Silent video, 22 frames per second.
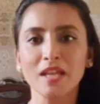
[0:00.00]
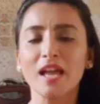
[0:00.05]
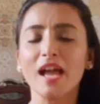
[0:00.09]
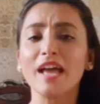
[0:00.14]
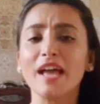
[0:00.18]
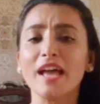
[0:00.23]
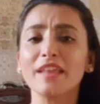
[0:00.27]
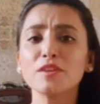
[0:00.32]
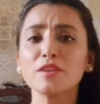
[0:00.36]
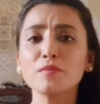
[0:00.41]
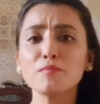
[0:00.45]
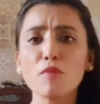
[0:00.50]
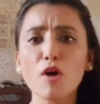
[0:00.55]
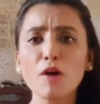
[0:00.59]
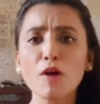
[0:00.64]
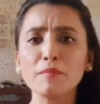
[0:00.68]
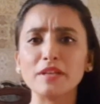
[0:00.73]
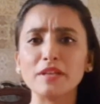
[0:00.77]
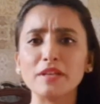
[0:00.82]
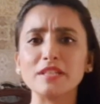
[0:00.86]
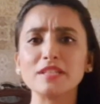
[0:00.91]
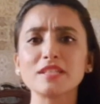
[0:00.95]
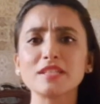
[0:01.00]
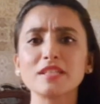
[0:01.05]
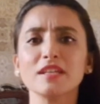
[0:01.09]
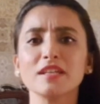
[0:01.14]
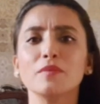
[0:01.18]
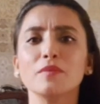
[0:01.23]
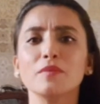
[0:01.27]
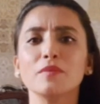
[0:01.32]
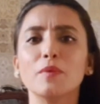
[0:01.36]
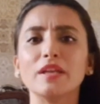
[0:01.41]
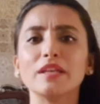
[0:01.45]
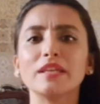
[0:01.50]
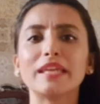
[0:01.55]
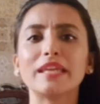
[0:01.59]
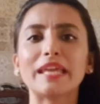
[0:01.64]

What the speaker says: At the moment when